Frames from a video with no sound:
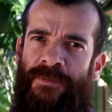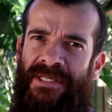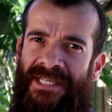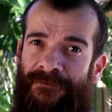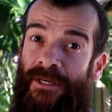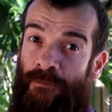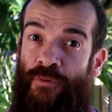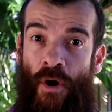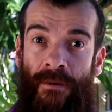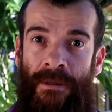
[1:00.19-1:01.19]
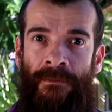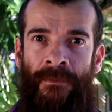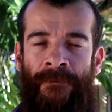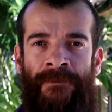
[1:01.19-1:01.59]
a specific problem?